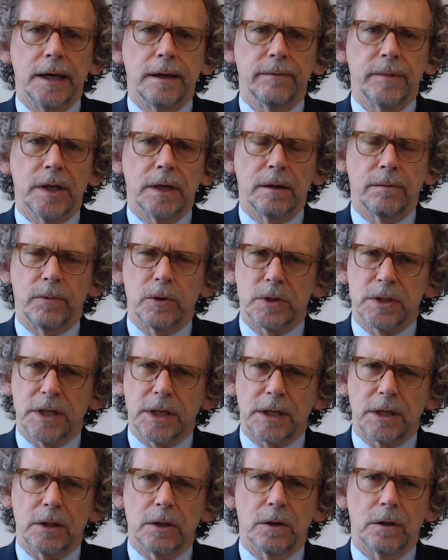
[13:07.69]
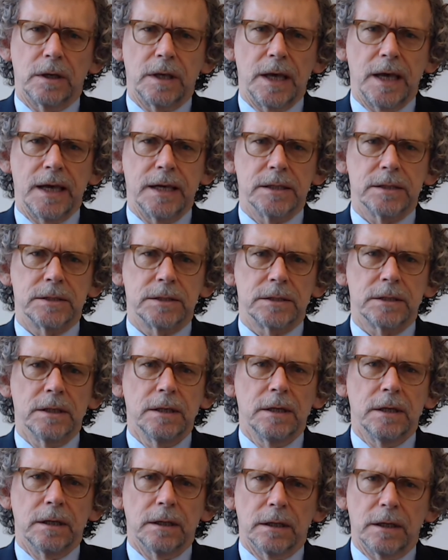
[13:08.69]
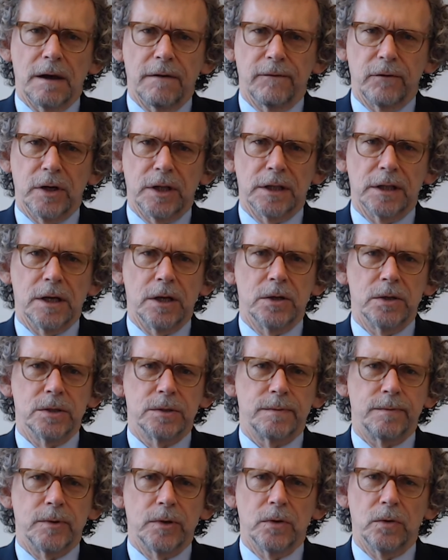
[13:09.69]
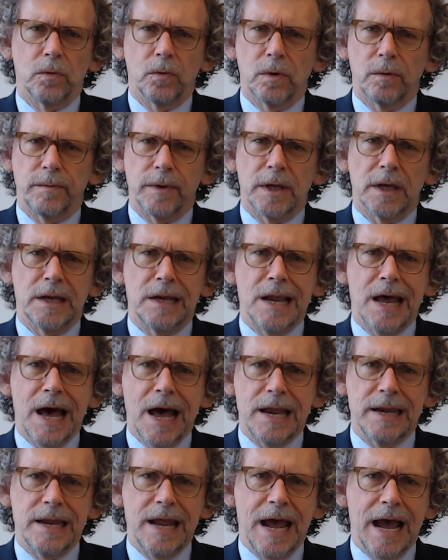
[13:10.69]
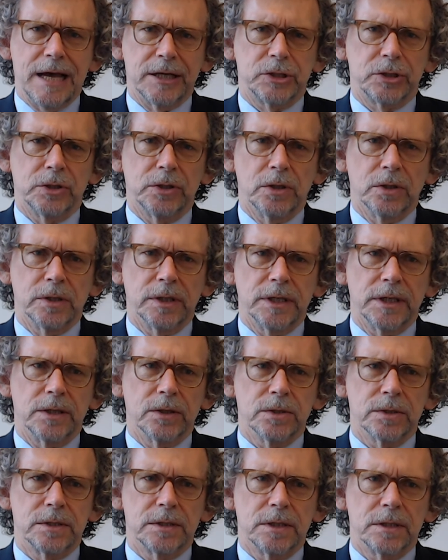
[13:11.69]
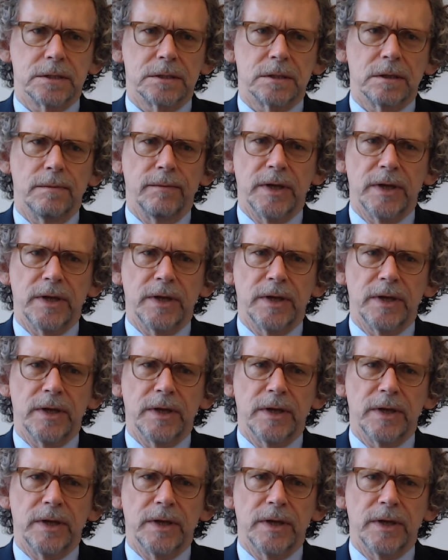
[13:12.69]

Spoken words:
in a particular case governing their dispute will be a non-national legal system.